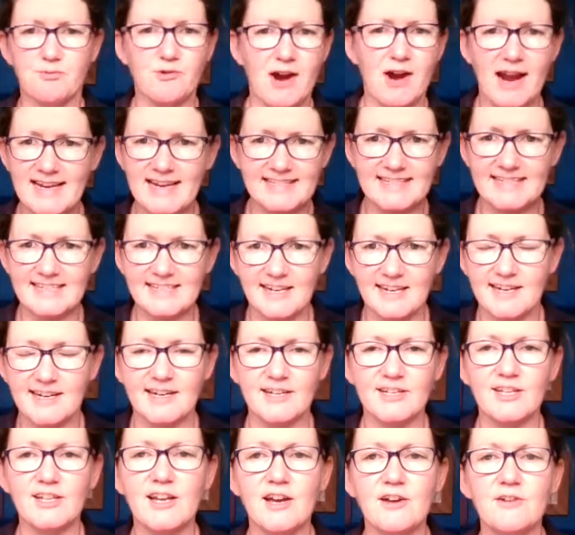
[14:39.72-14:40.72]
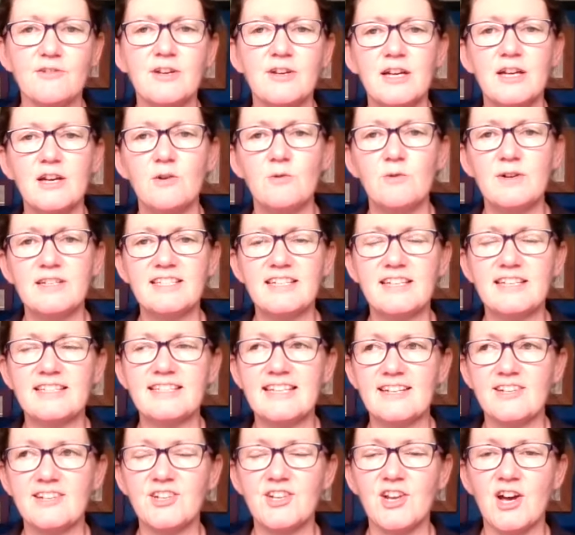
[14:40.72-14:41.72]
praising her. You know, it's
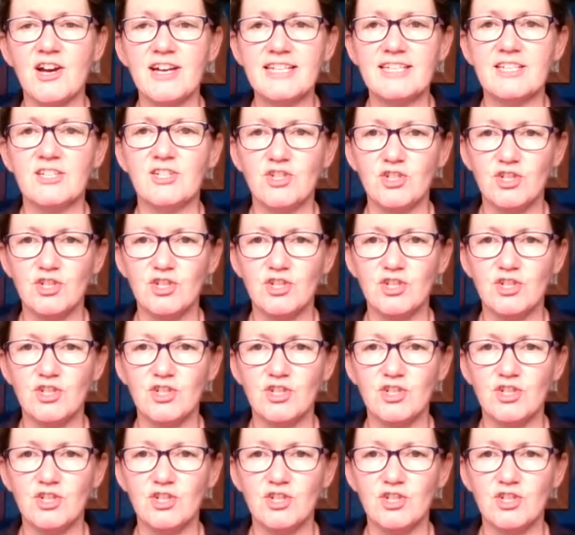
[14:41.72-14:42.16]
a nice